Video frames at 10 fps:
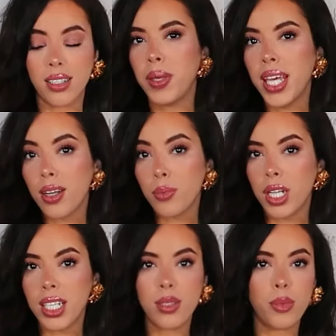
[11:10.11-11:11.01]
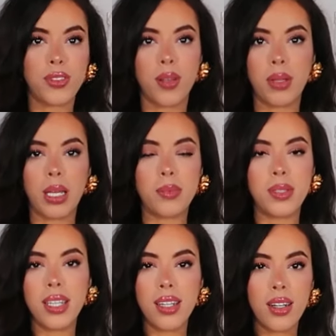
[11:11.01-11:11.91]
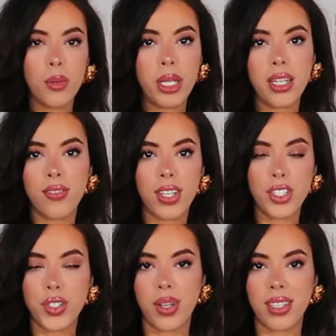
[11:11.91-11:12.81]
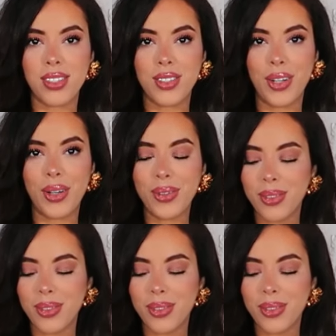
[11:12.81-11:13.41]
Be unpredictable sometimes. Be a little bit adventurous, you know?